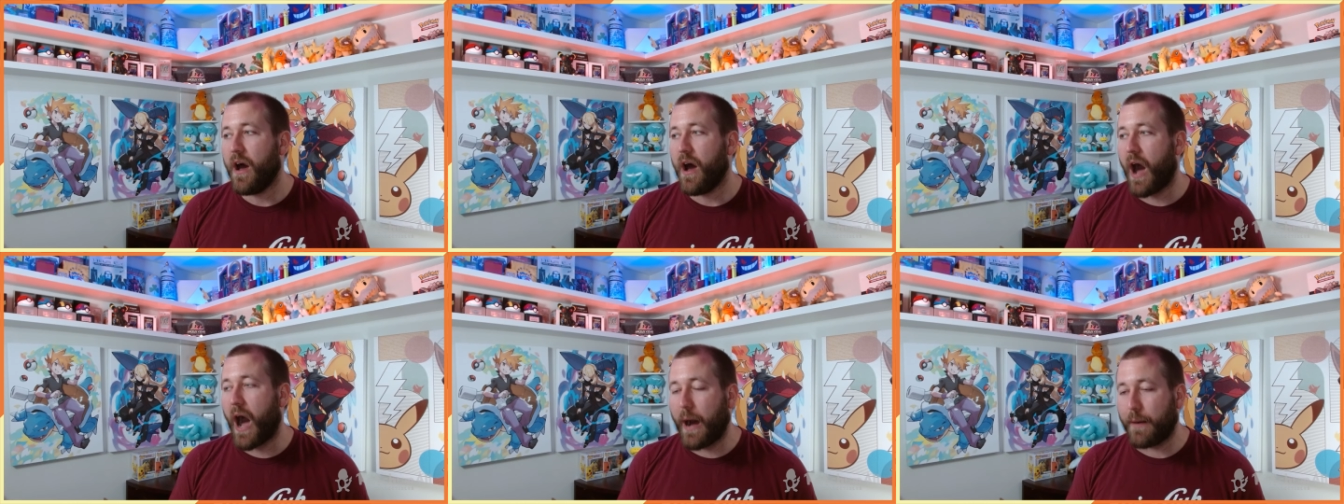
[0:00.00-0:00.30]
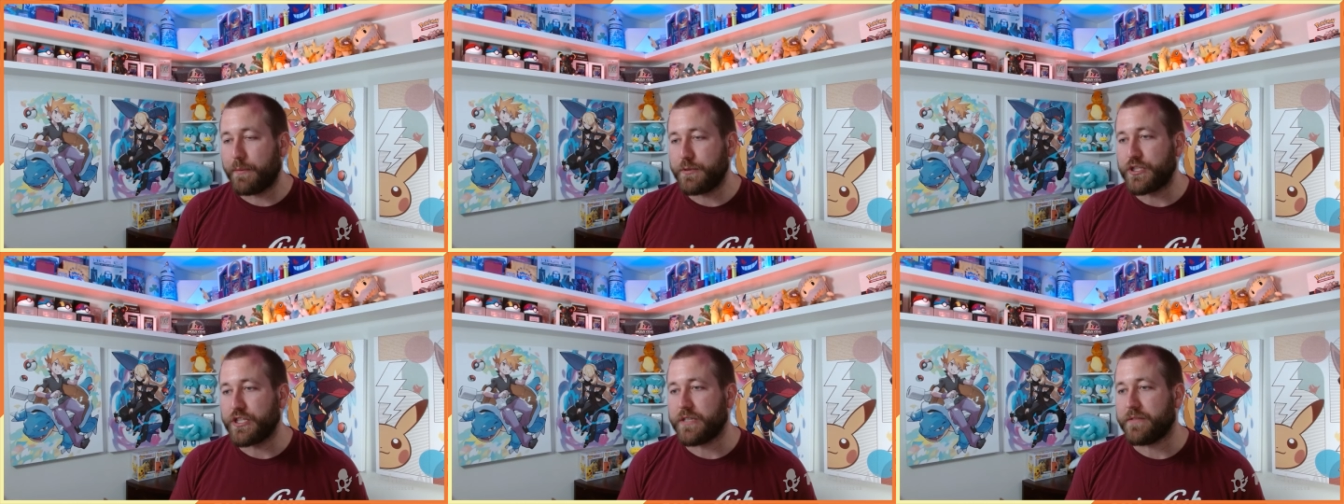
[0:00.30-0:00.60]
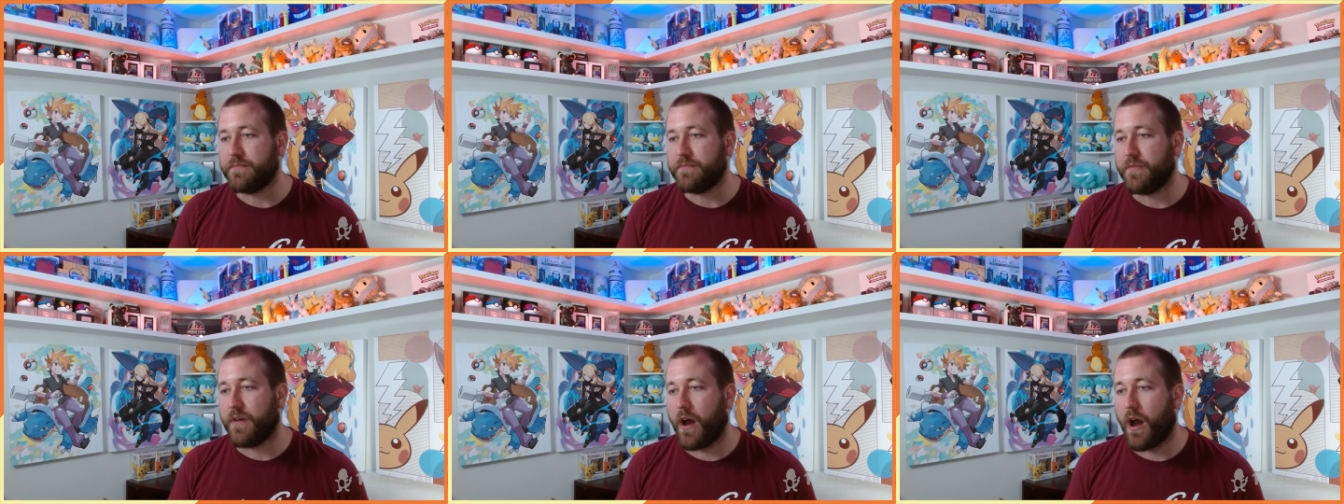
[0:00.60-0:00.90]

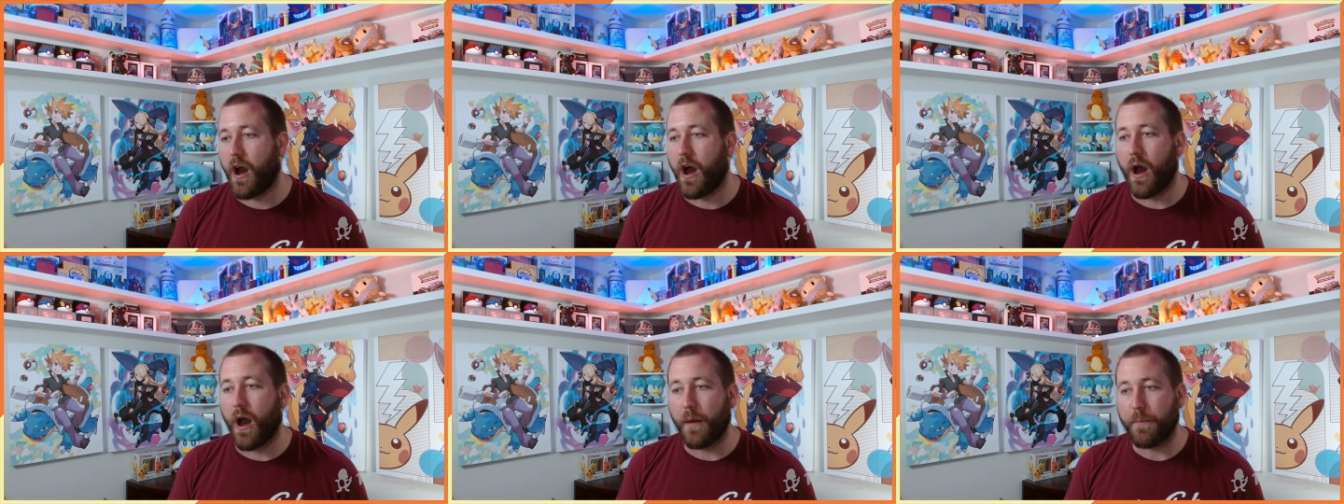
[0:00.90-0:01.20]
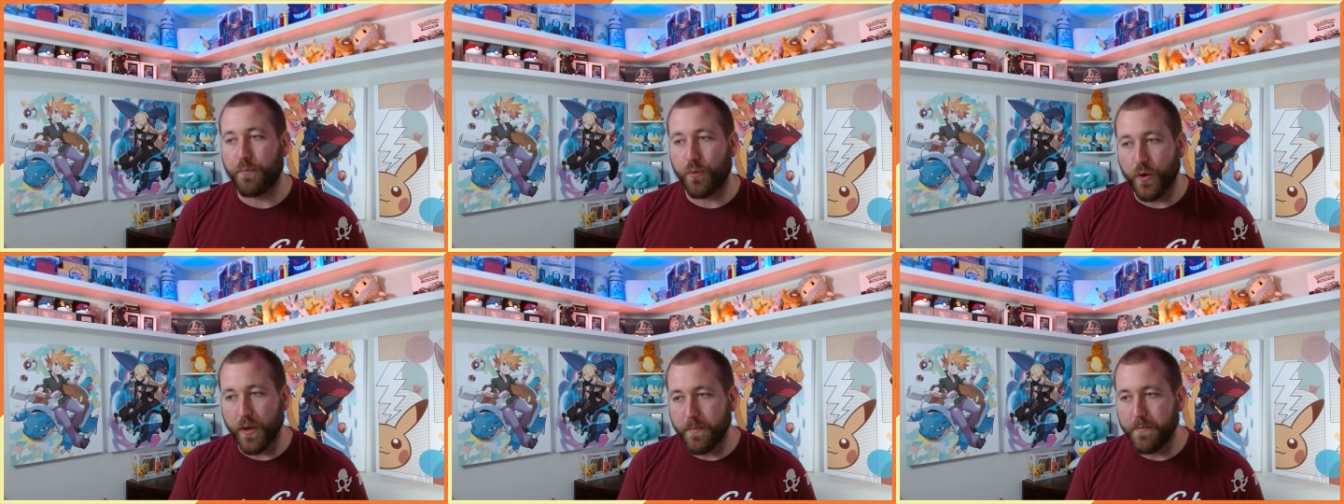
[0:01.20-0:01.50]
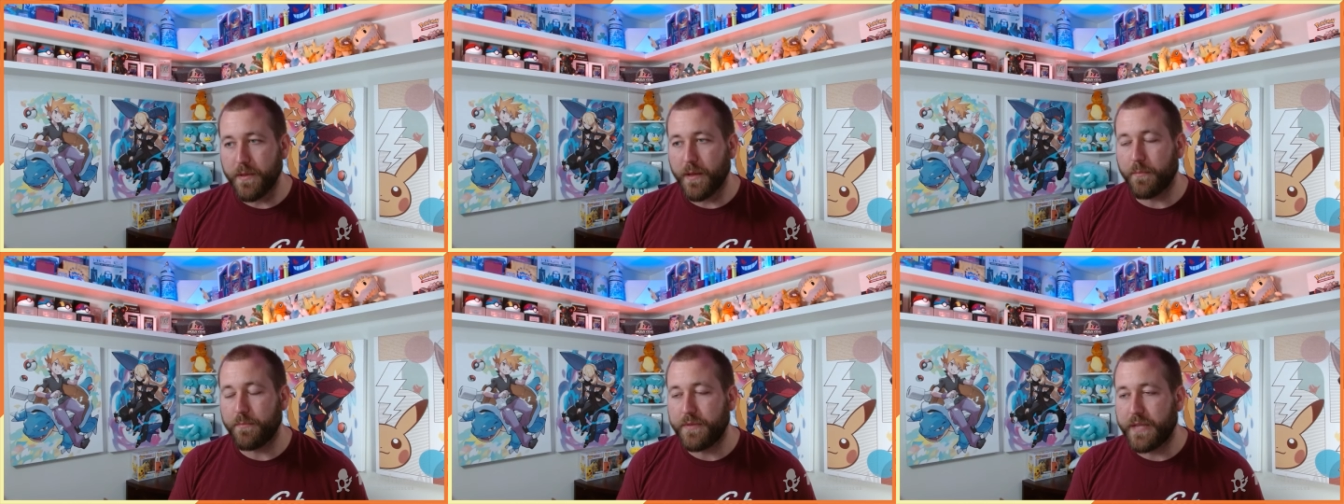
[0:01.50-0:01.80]
option, a, a,
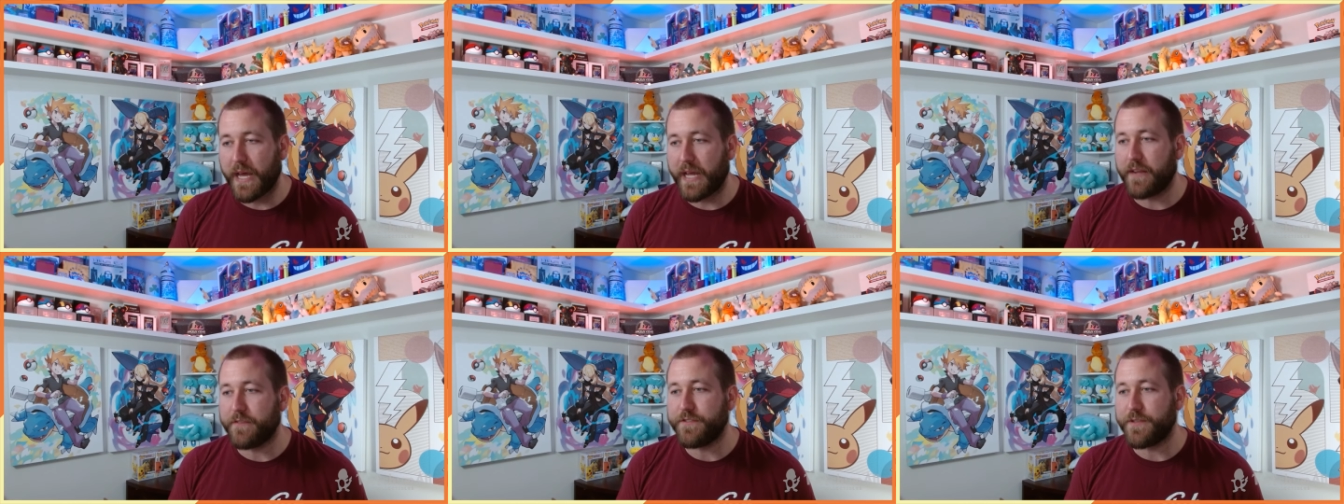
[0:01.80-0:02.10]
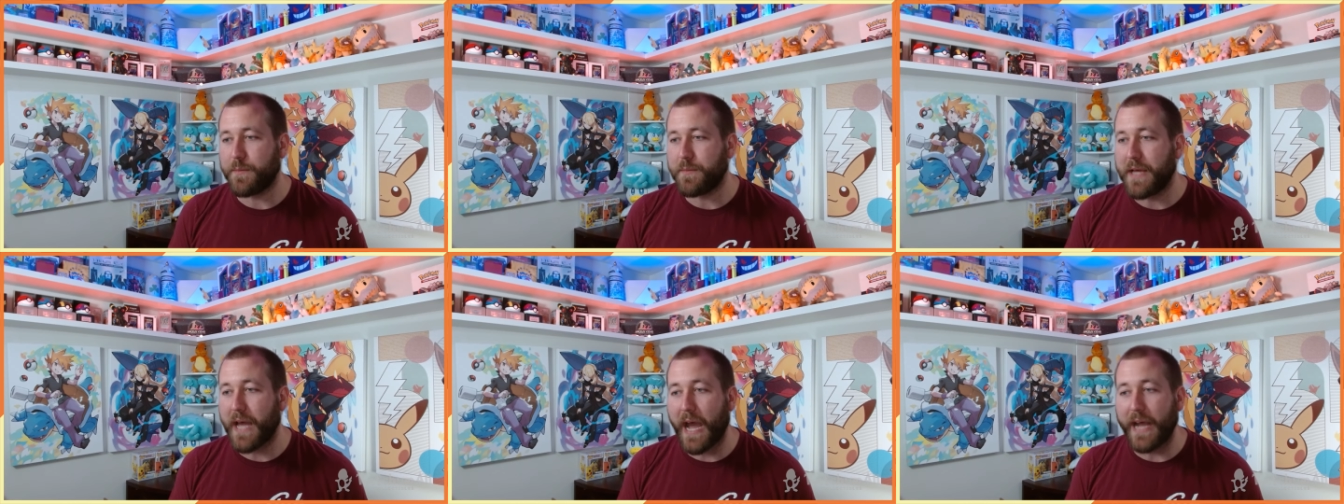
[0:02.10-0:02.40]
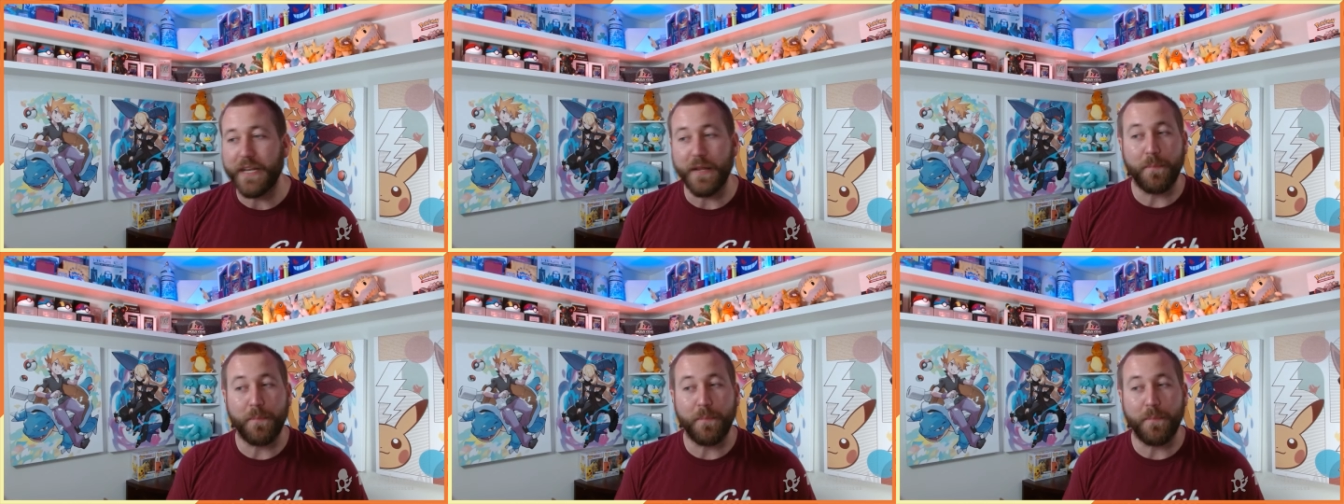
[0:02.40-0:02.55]
premium 10 of some kind,